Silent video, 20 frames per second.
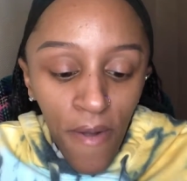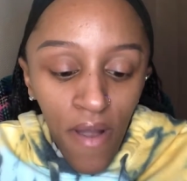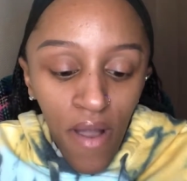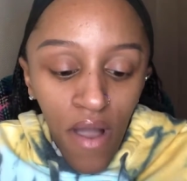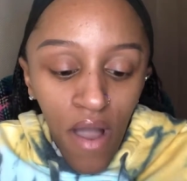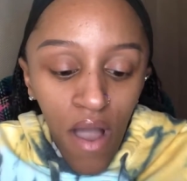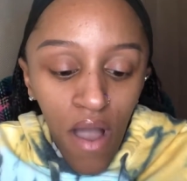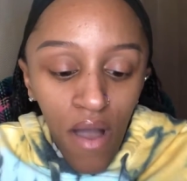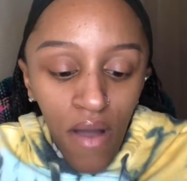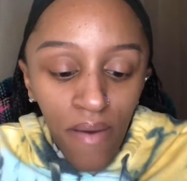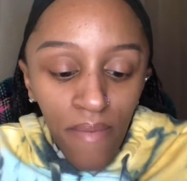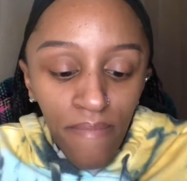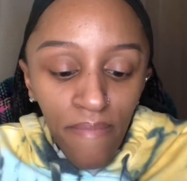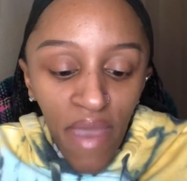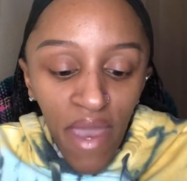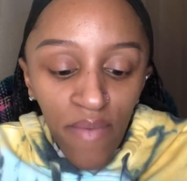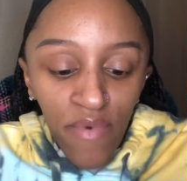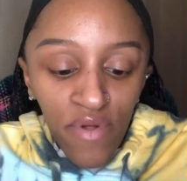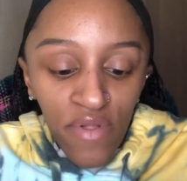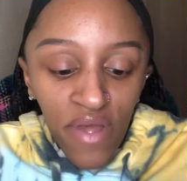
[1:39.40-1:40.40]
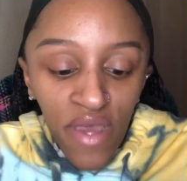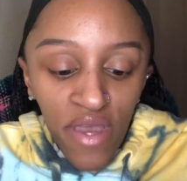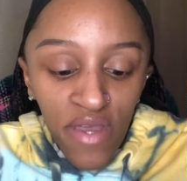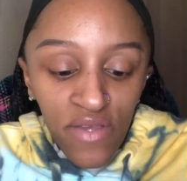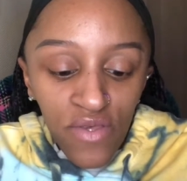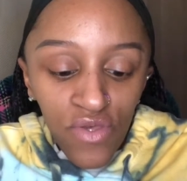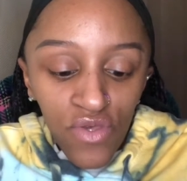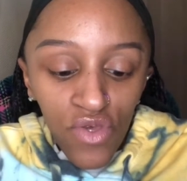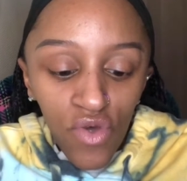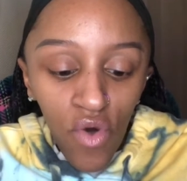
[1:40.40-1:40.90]

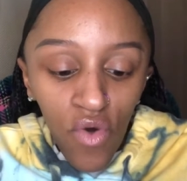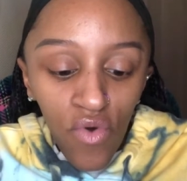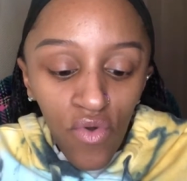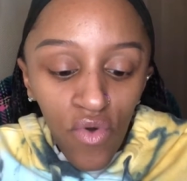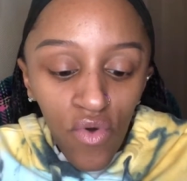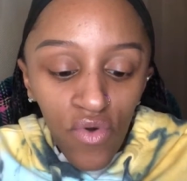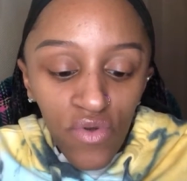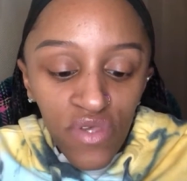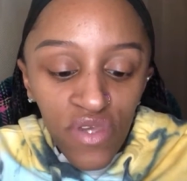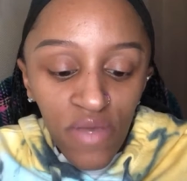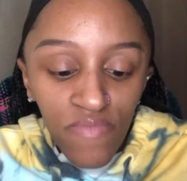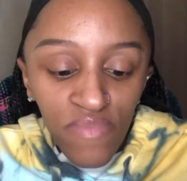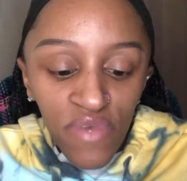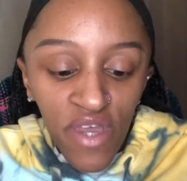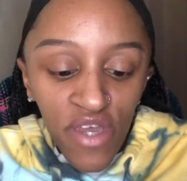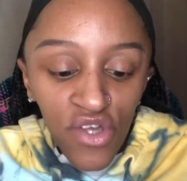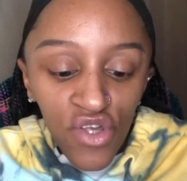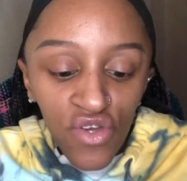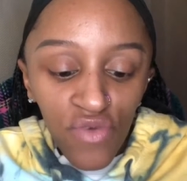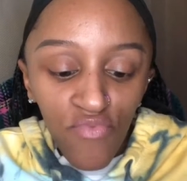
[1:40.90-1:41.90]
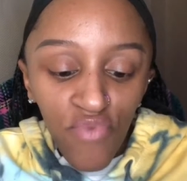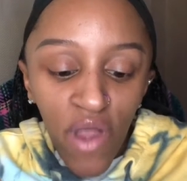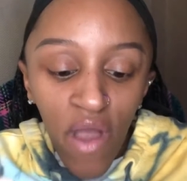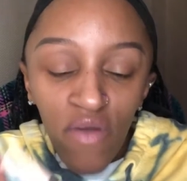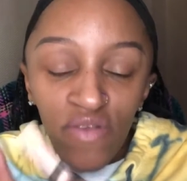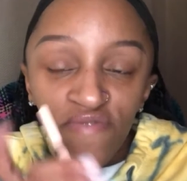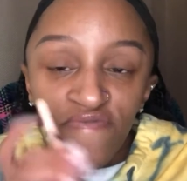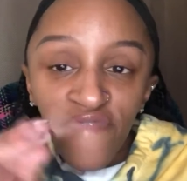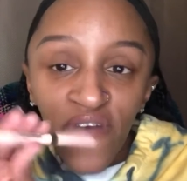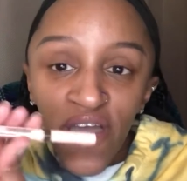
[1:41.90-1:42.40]
Maybelline Total Temptation Brow
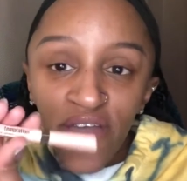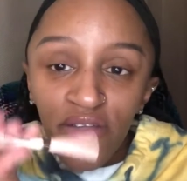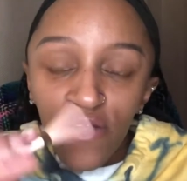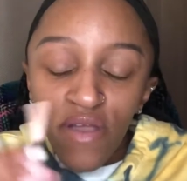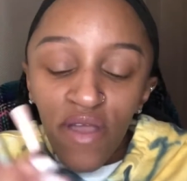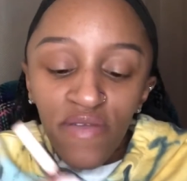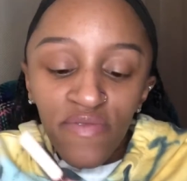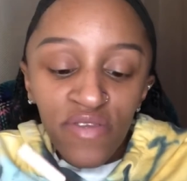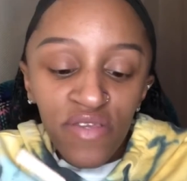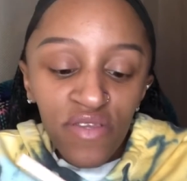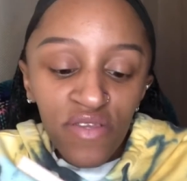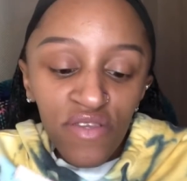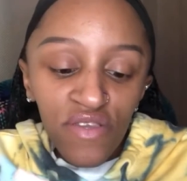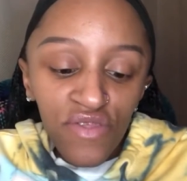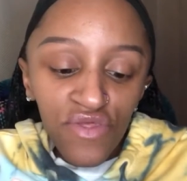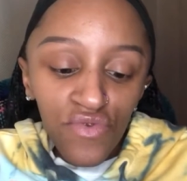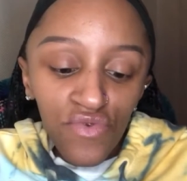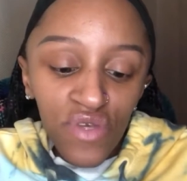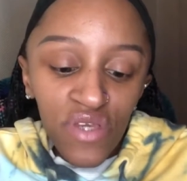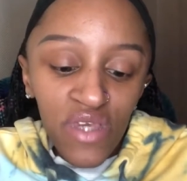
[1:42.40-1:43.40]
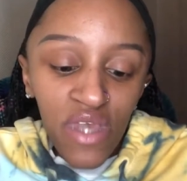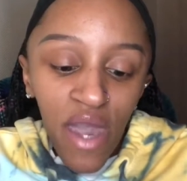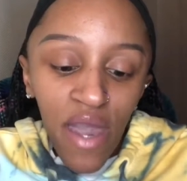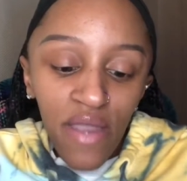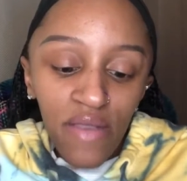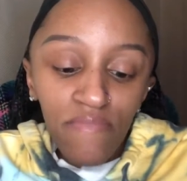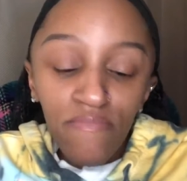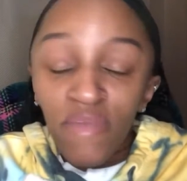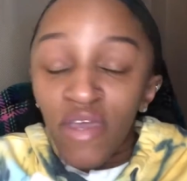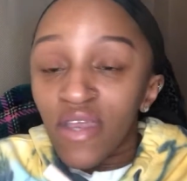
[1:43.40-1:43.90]
Definer, and this is in
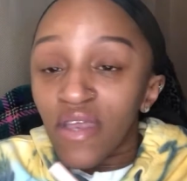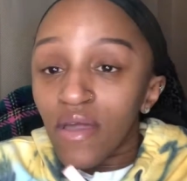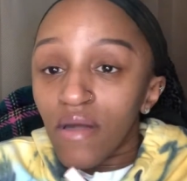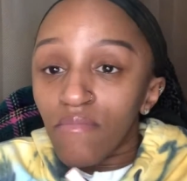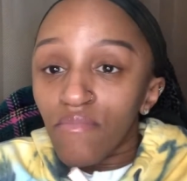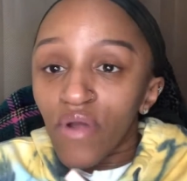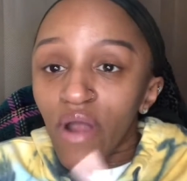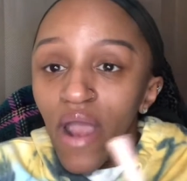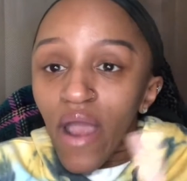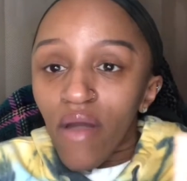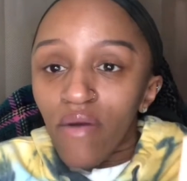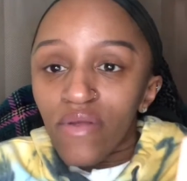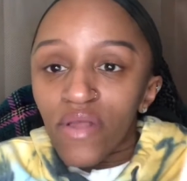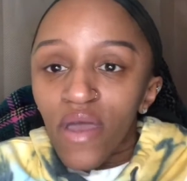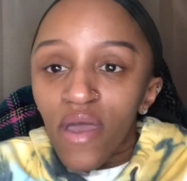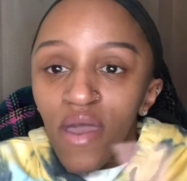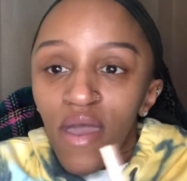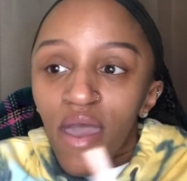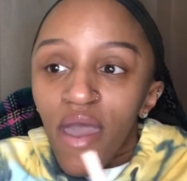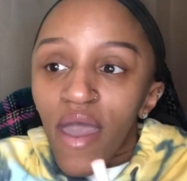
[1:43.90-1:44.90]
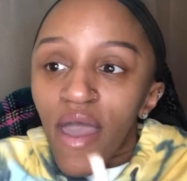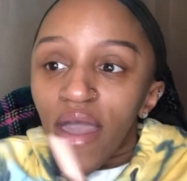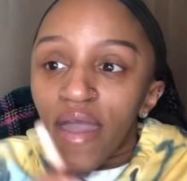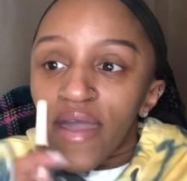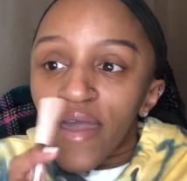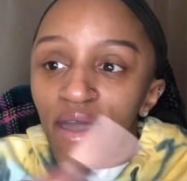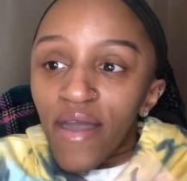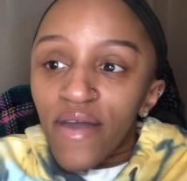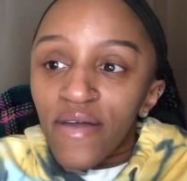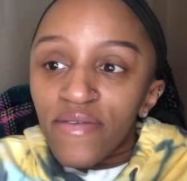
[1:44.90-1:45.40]
310 medium brown,
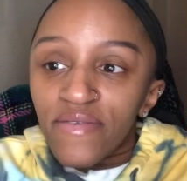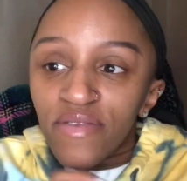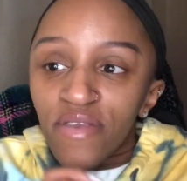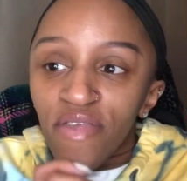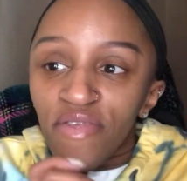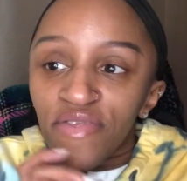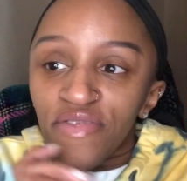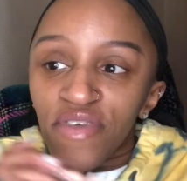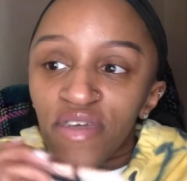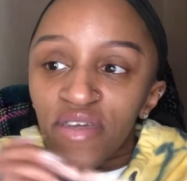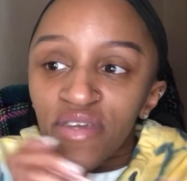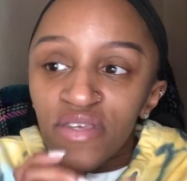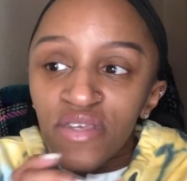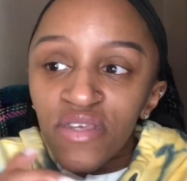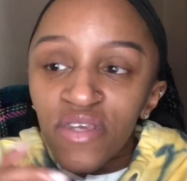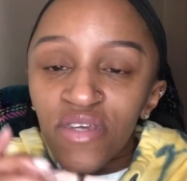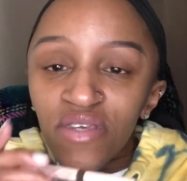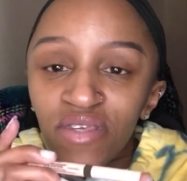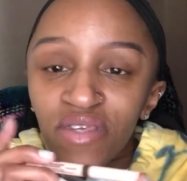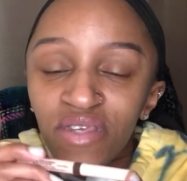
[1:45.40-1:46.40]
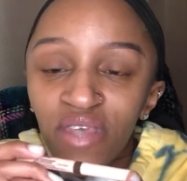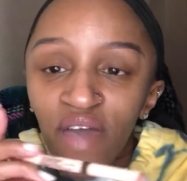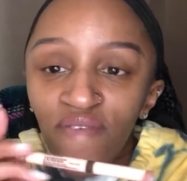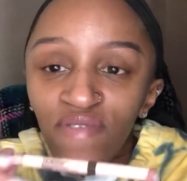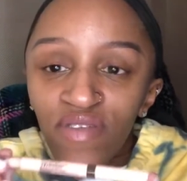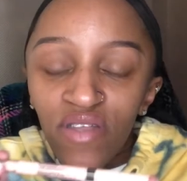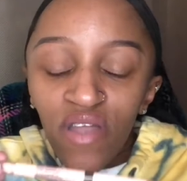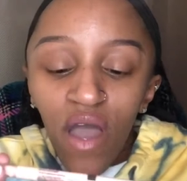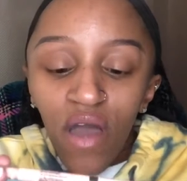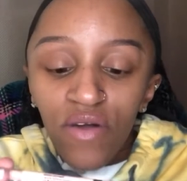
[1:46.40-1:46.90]
and this is
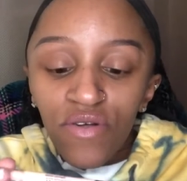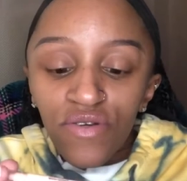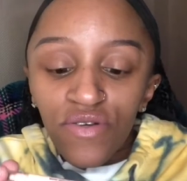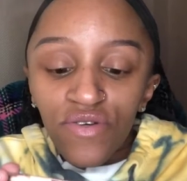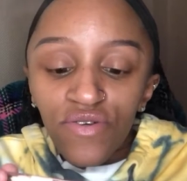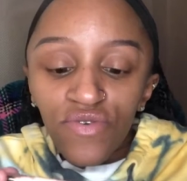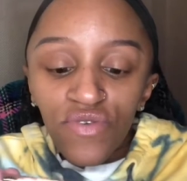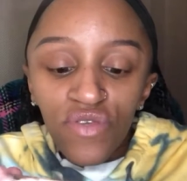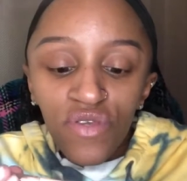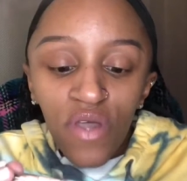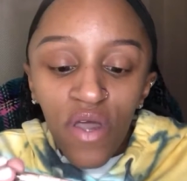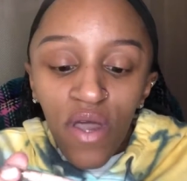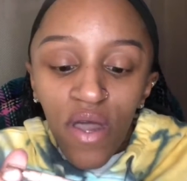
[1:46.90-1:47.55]
$7.